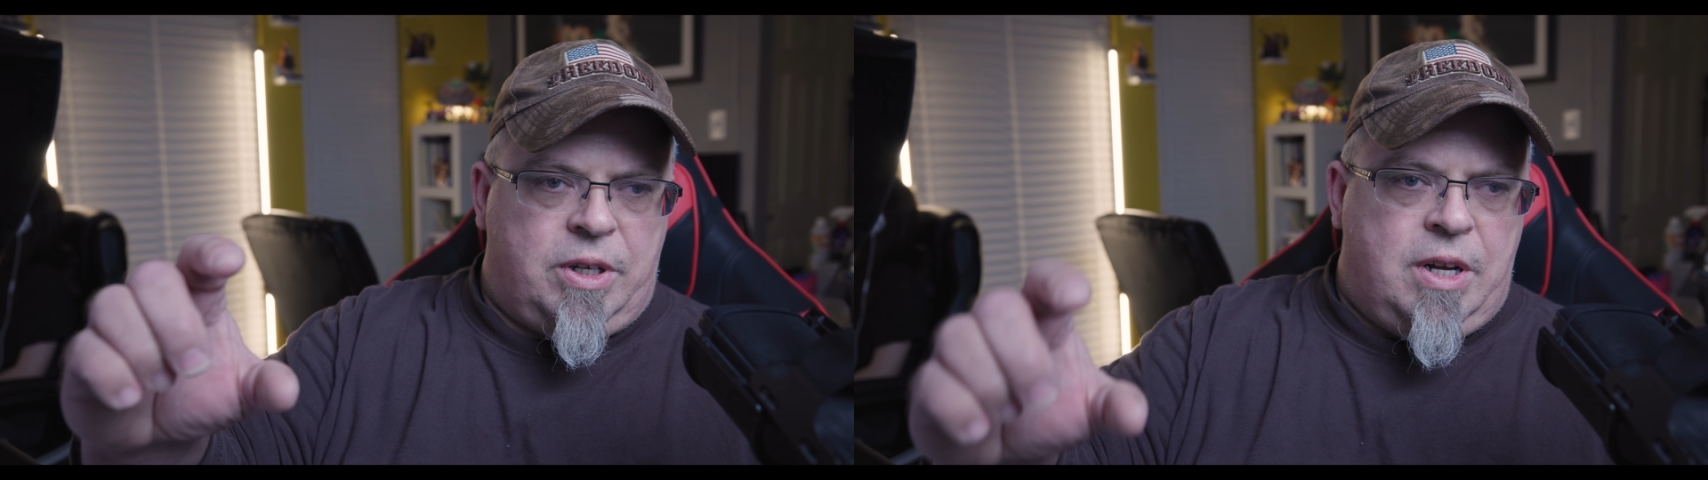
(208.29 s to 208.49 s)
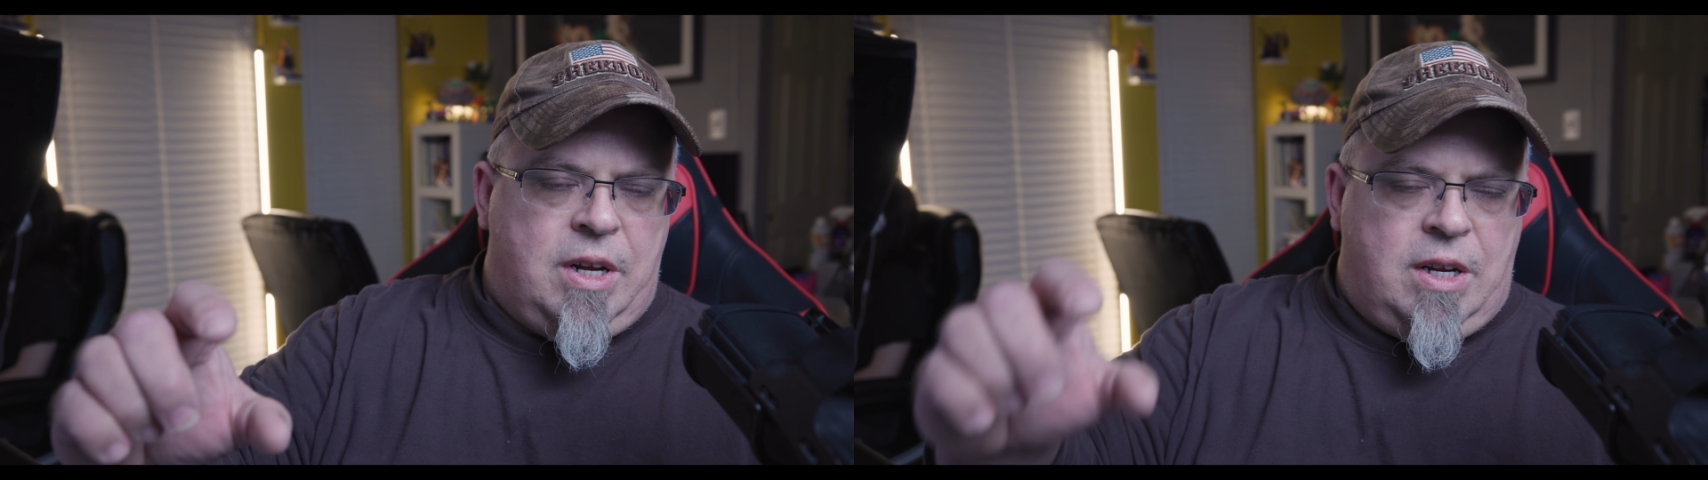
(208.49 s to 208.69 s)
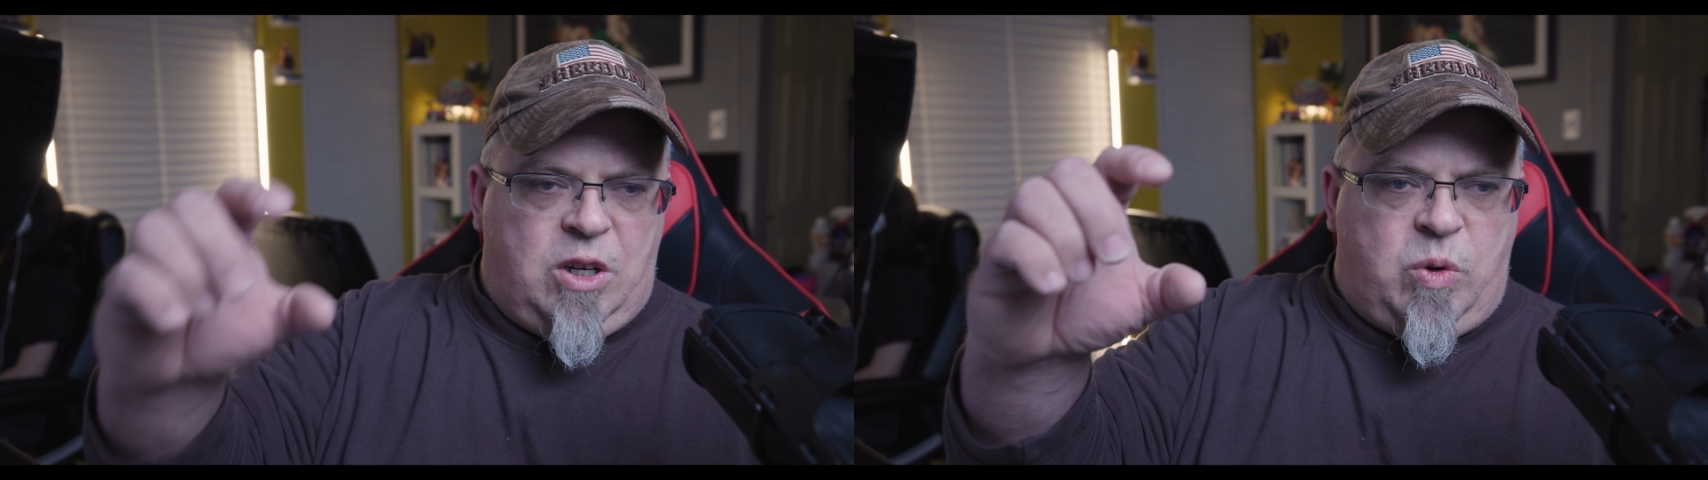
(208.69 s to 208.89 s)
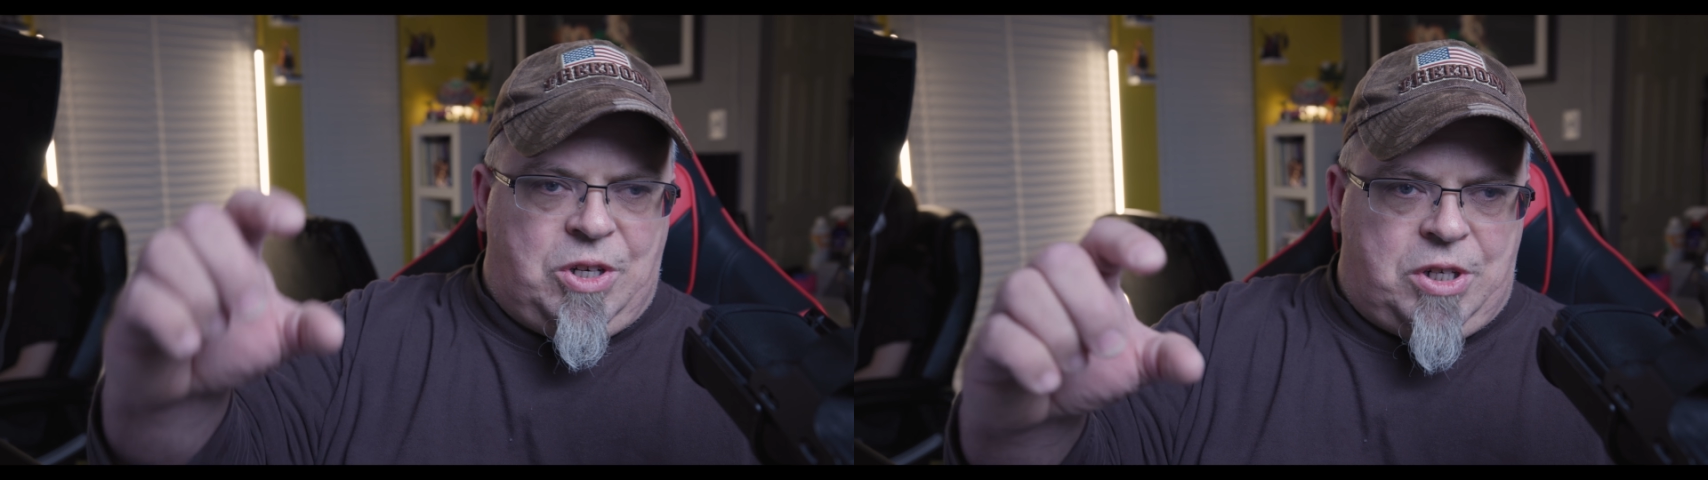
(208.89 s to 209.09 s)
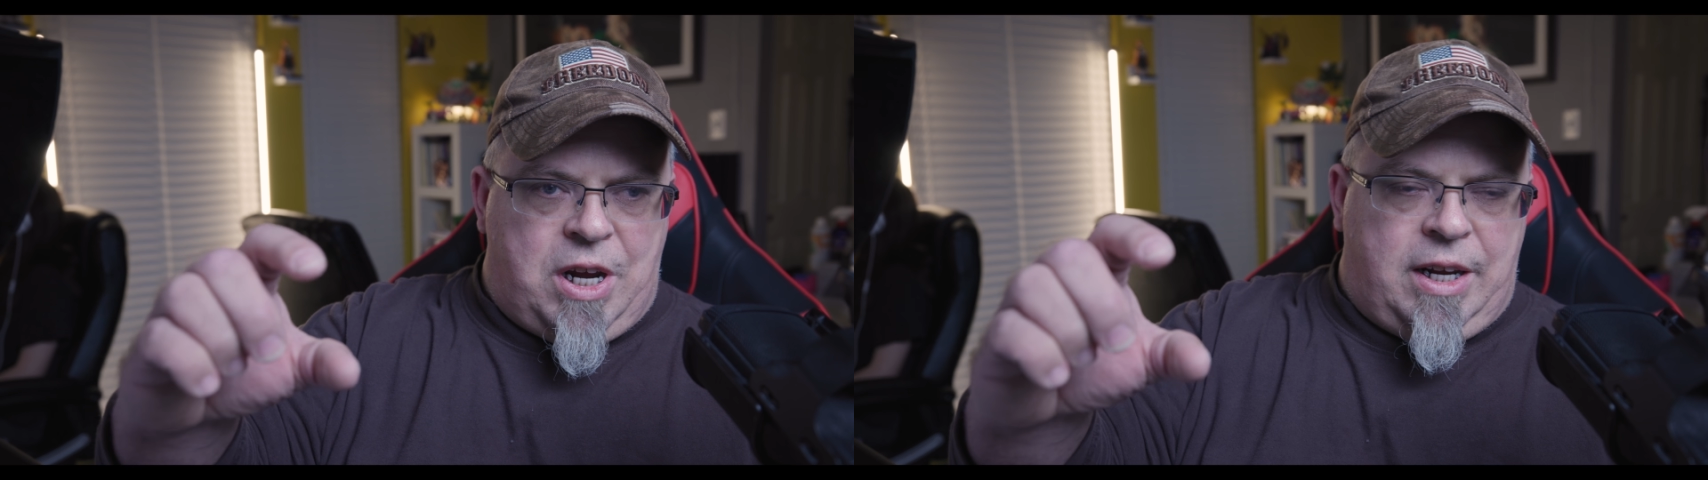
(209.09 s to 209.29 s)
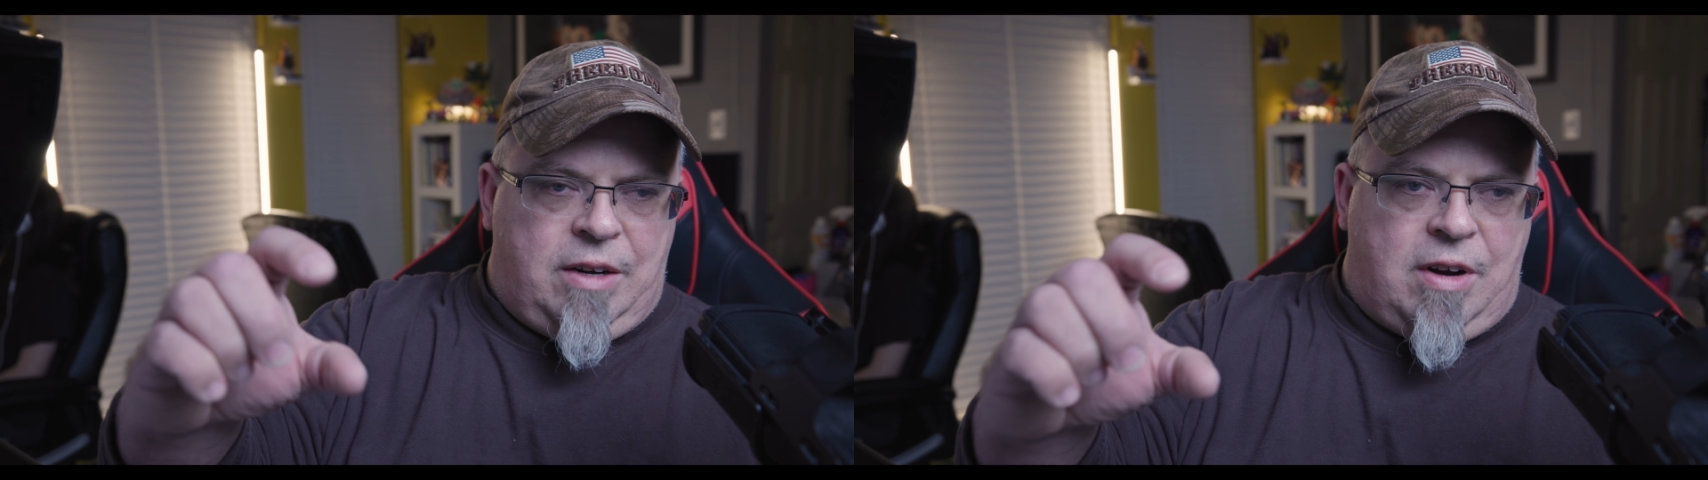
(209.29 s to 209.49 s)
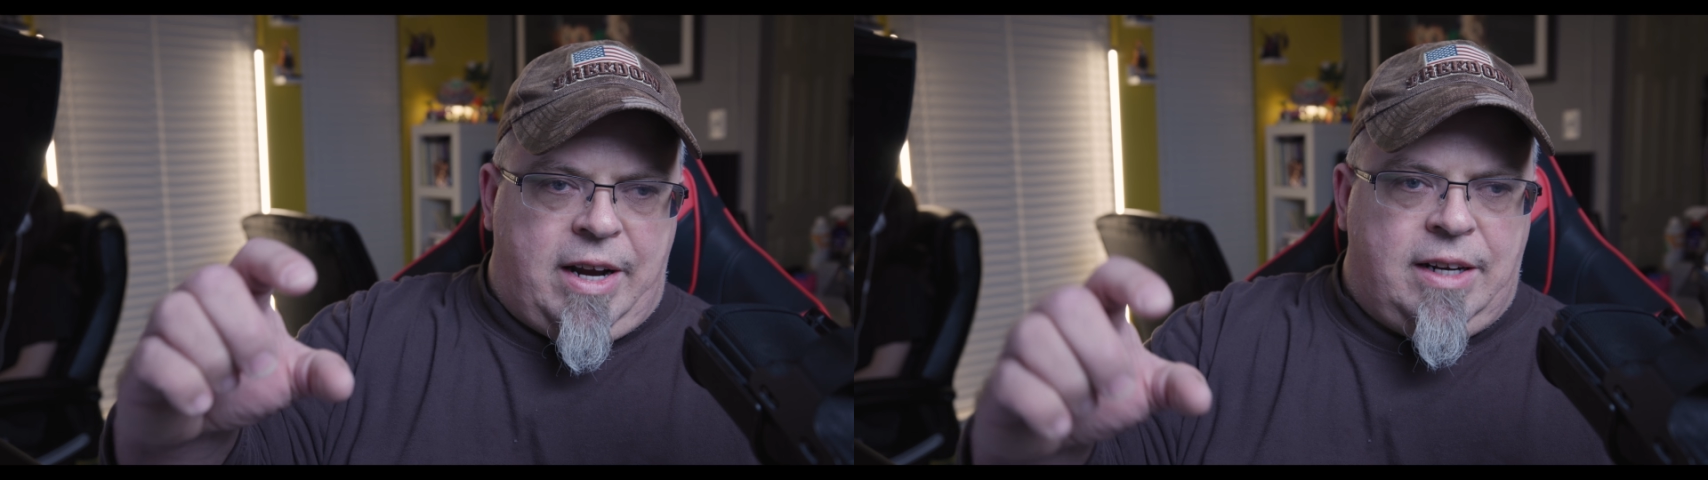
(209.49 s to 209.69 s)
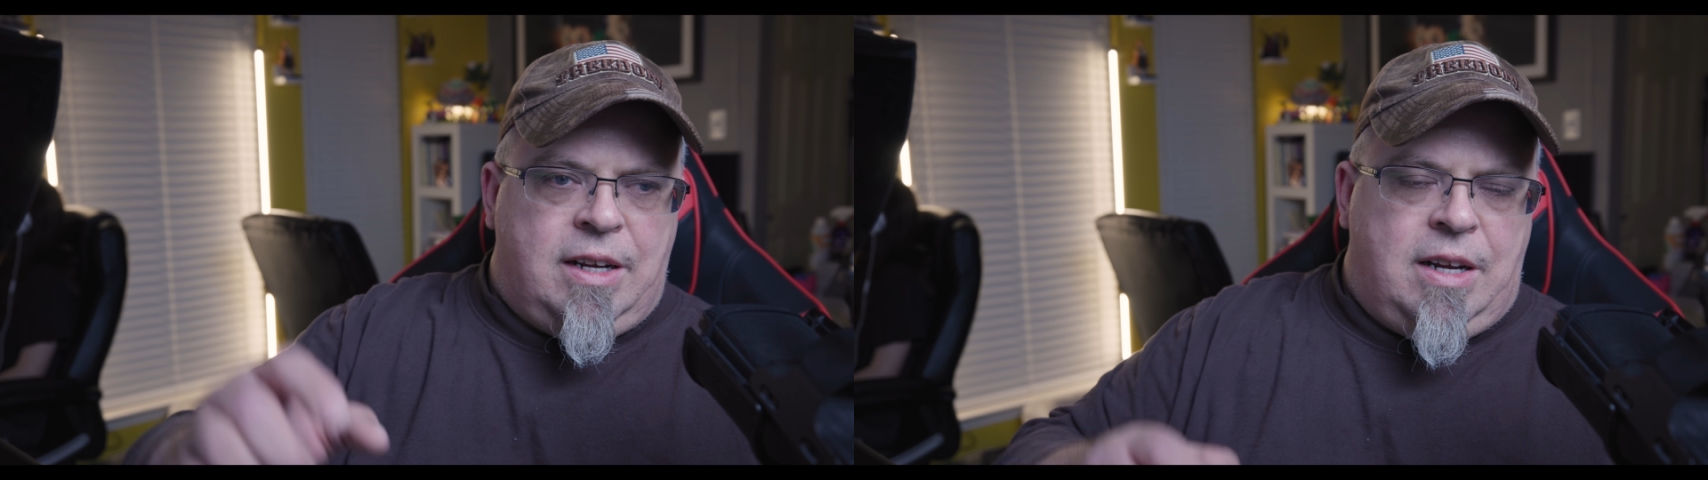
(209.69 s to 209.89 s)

to quit shaking, right?